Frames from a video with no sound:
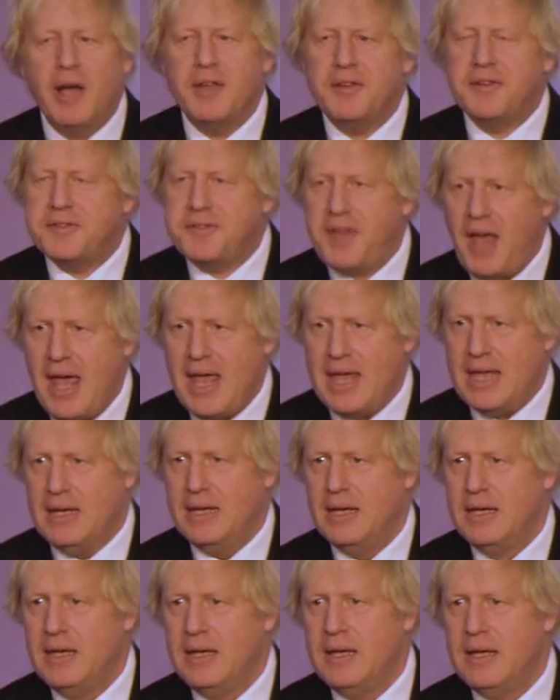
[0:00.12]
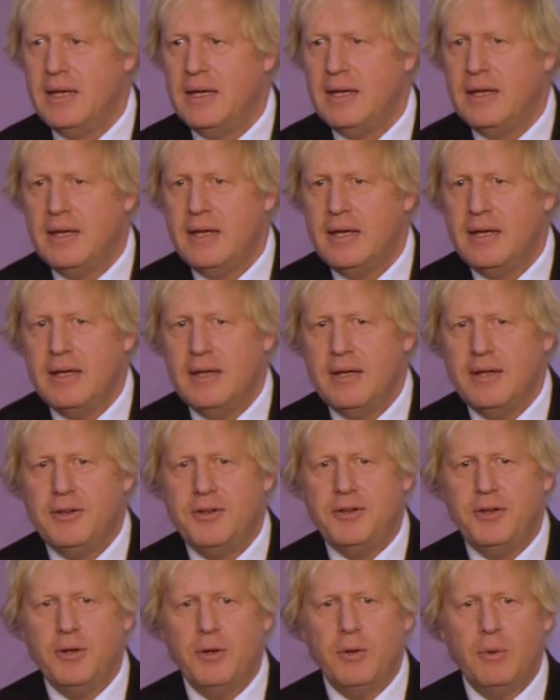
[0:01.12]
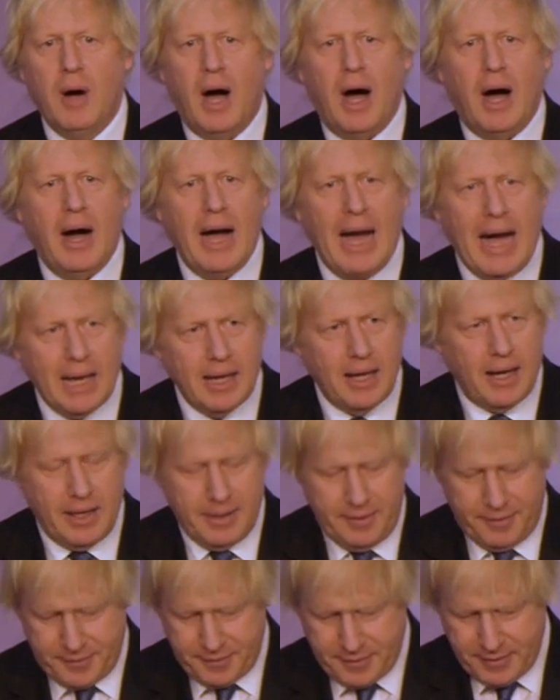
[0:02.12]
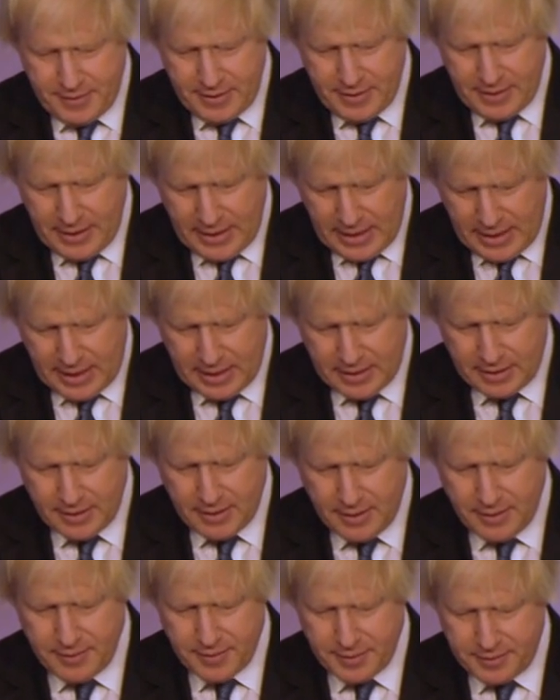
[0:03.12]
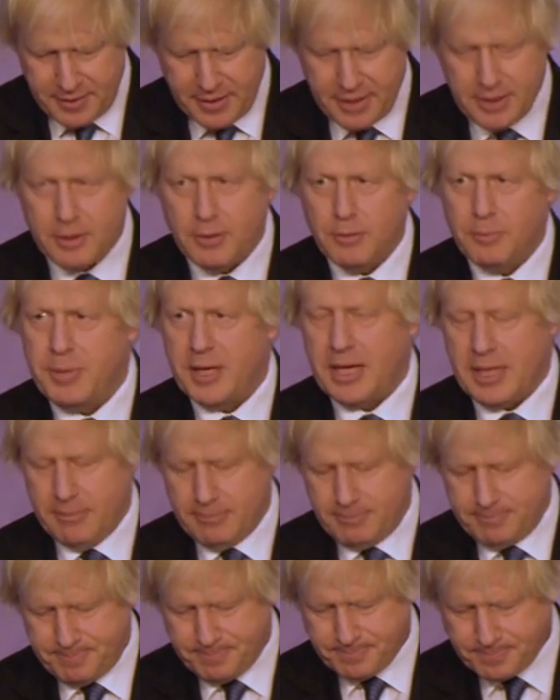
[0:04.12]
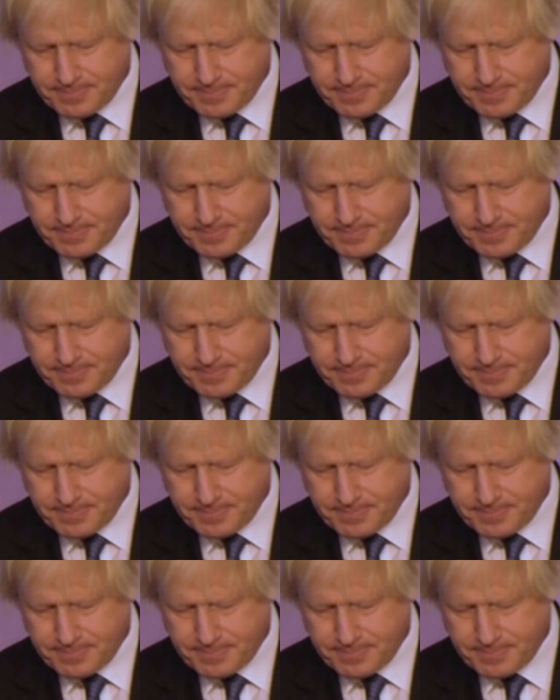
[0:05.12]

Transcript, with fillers: I say to our allies in the DUP?